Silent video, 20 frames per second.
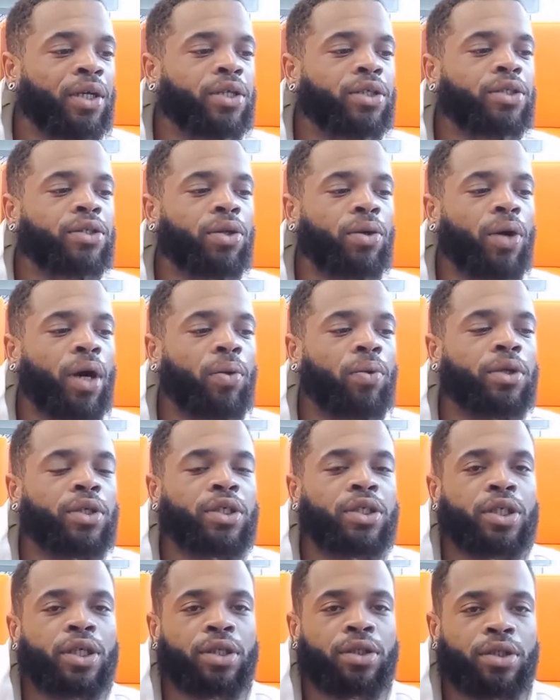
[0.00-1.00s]
So I want
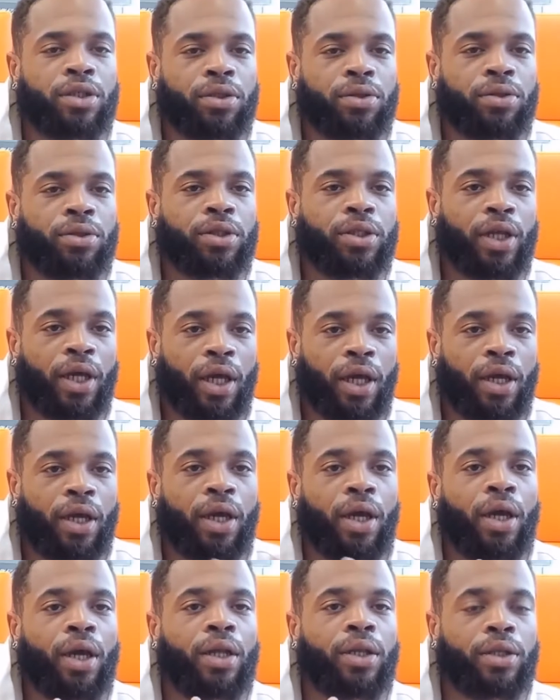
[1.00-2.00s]
to share to you today
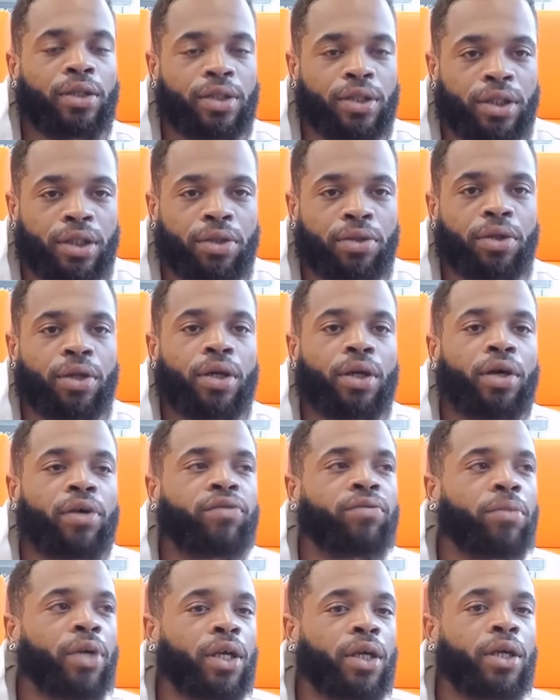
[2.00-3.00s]
the secret
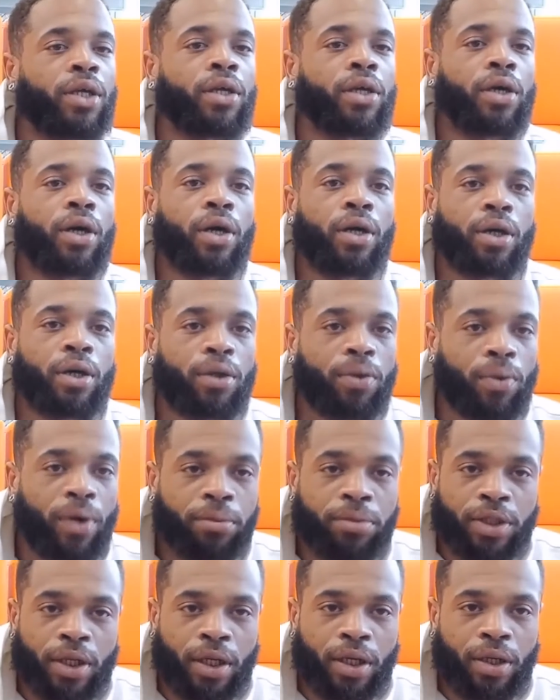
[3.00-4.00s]
of making a good
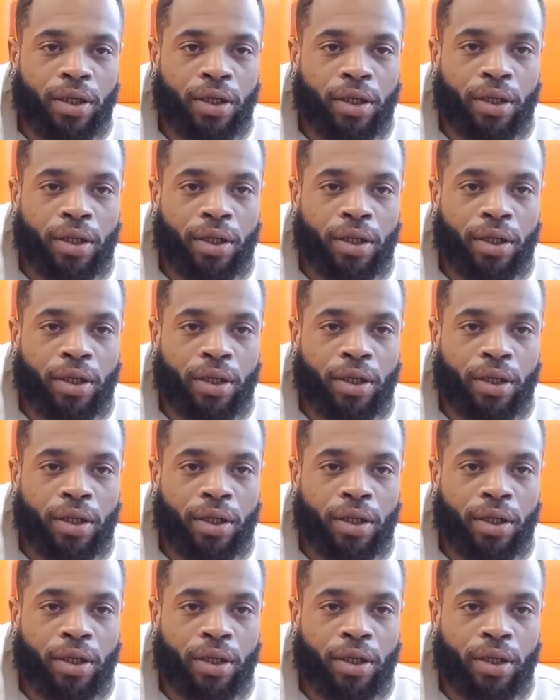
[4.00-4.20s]
website.